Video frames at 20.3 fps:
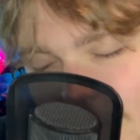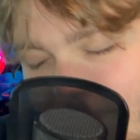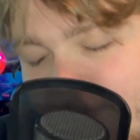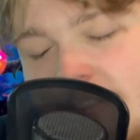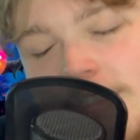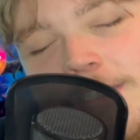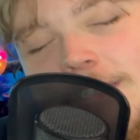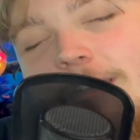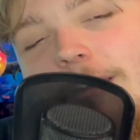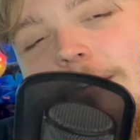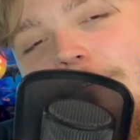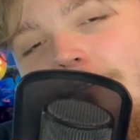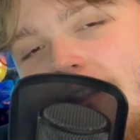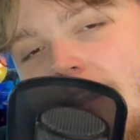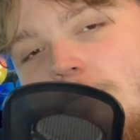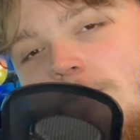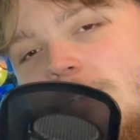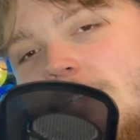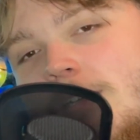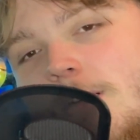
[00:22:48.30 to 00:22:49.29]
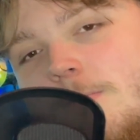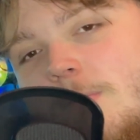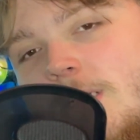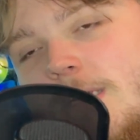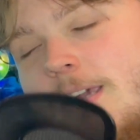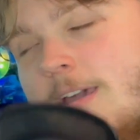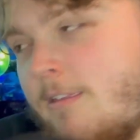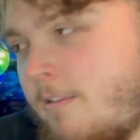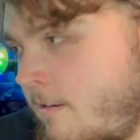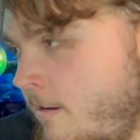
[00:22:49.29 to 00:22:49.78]
Love to see a family
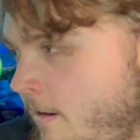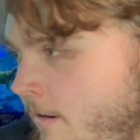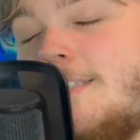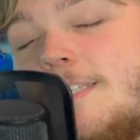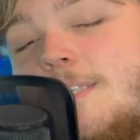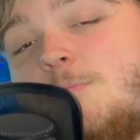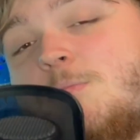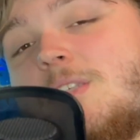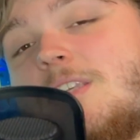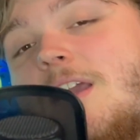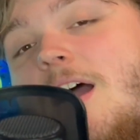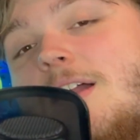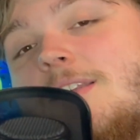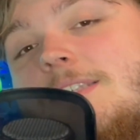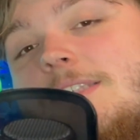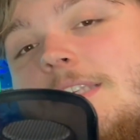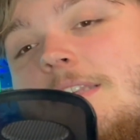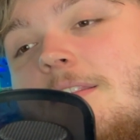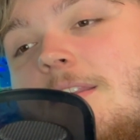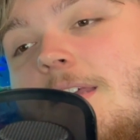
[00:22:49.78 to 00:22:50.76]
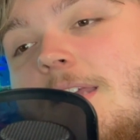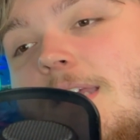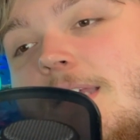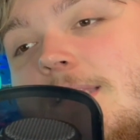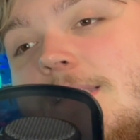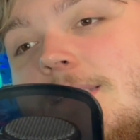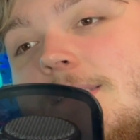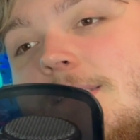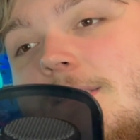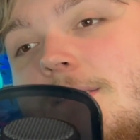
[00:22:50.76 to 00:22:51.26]
coming together. It seems
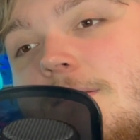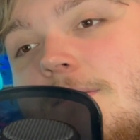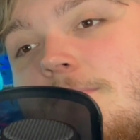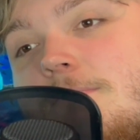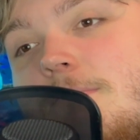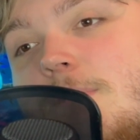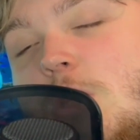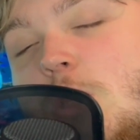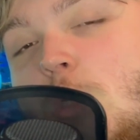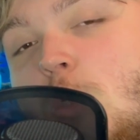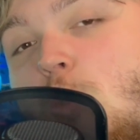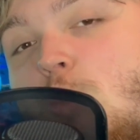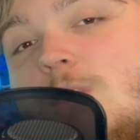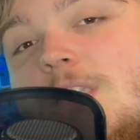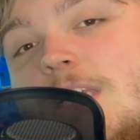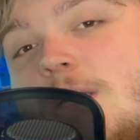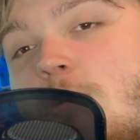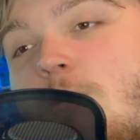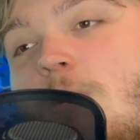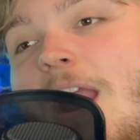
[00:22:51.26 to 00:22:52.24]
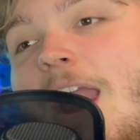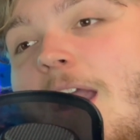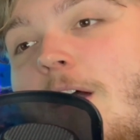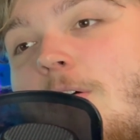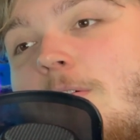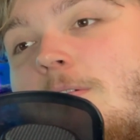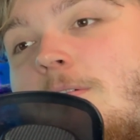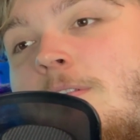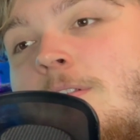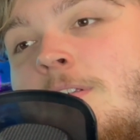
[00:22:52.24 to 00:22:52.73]
Godzilla is losing
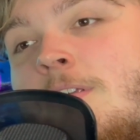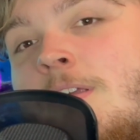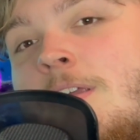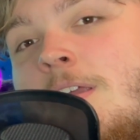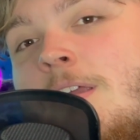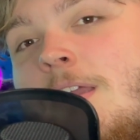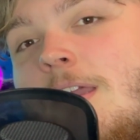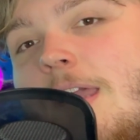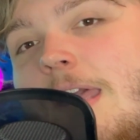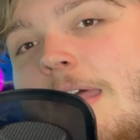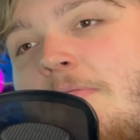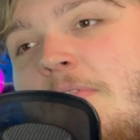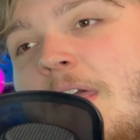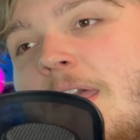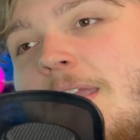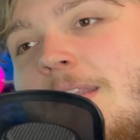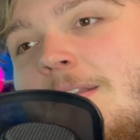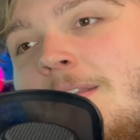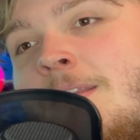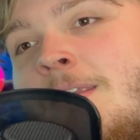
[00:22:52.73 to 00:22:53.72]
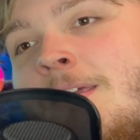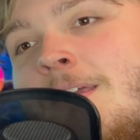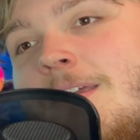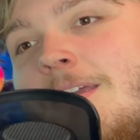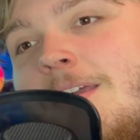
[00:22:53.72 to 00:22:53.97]
ground, and then